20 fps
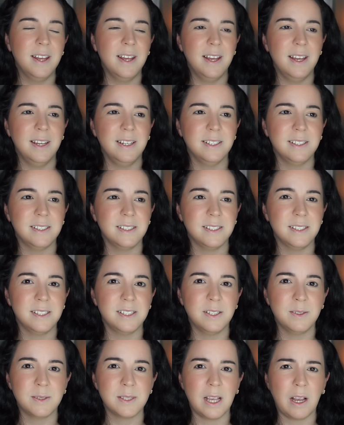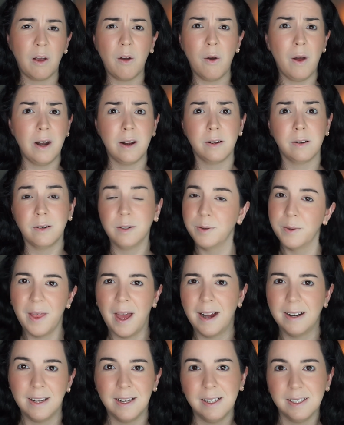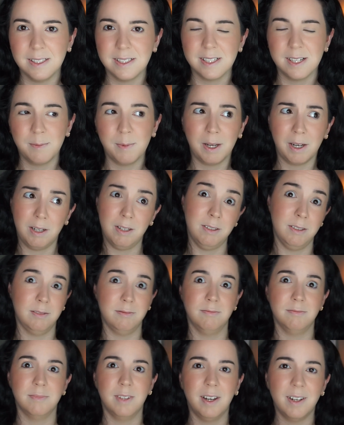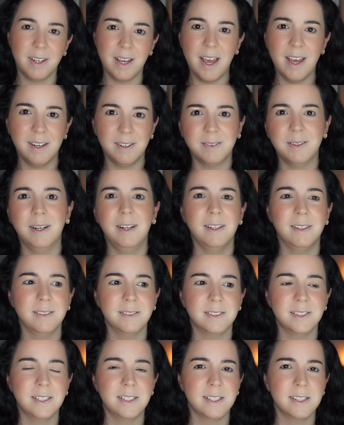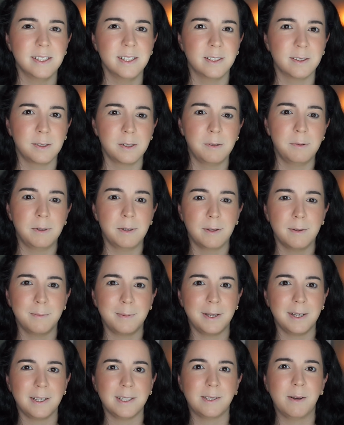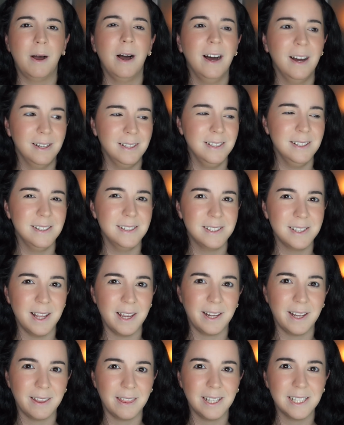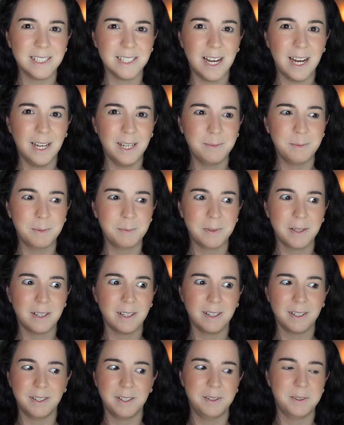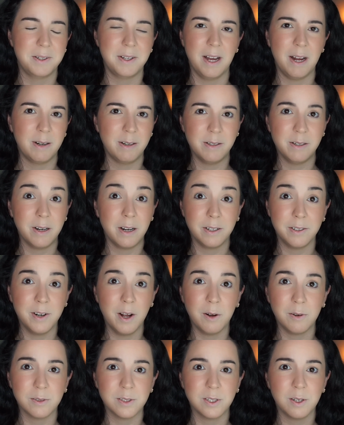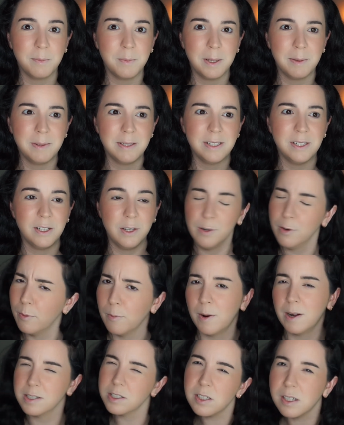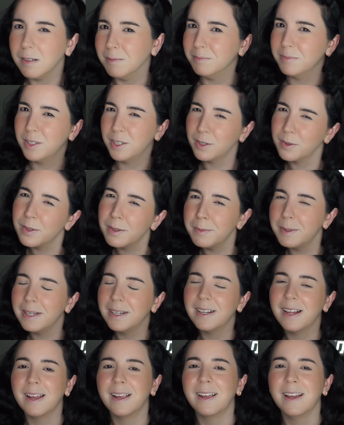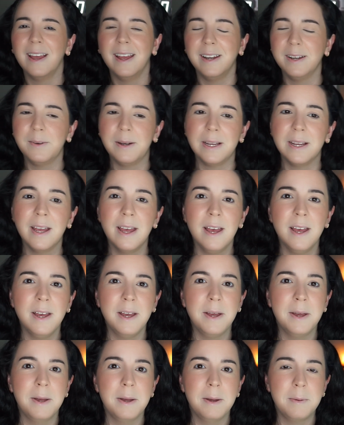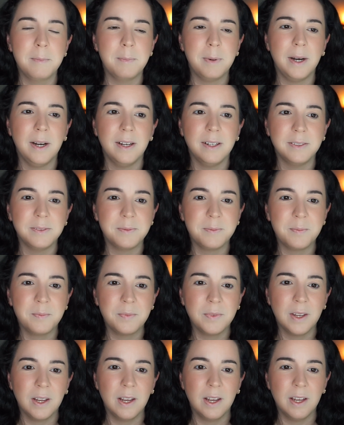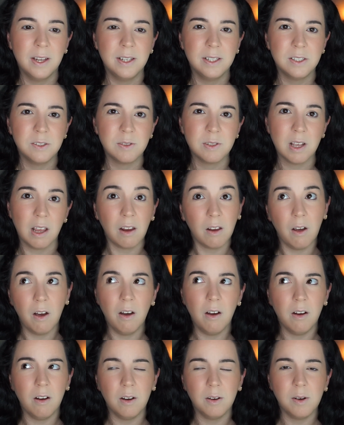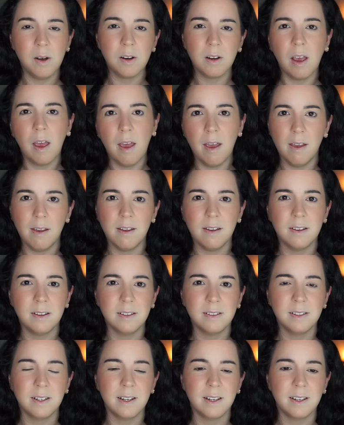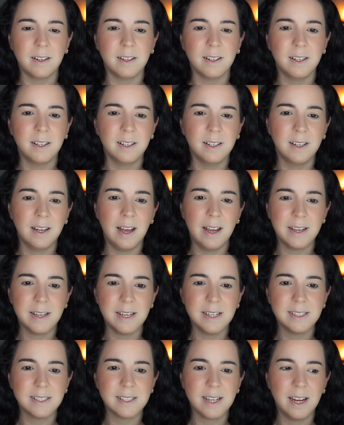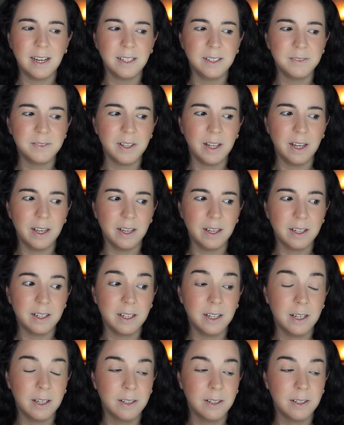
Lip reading: And she was like, oh, I don't know who that is. And I'm like, oh, okay, well, she's literally one of the biggest ones. Like, at the time, I'm like, oh, how do you not know? So maybe you don't watch them, you know what I mean? Like, anyway, but she was like, oh, okay, like, I guess kind of like